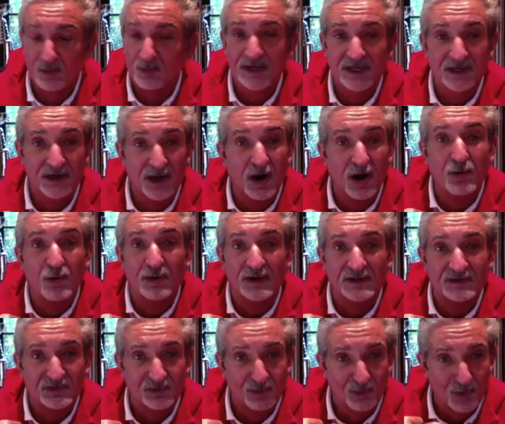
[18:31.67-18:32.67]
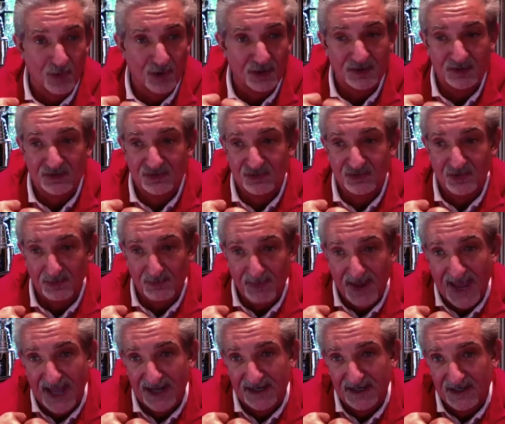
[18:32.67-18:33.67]
We know it's worked
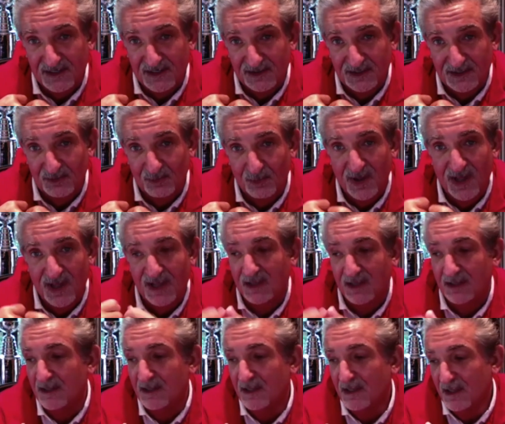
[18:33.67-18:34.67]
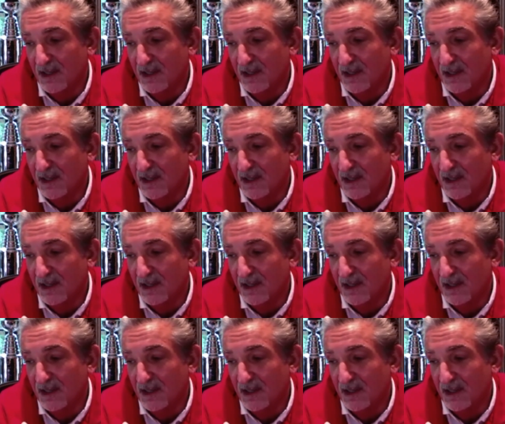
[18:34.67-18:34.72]
dramatically well